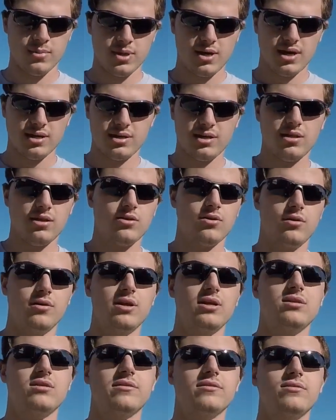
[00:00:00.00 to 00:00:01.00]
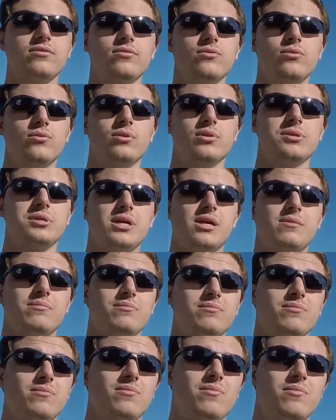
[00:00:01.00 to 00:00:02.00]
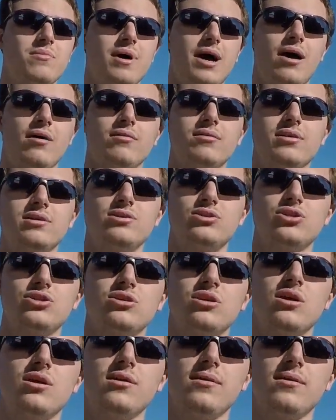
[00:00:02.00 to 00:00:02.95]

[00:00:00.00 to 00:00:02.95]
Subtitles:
Ideally you don't need to do the same poundage,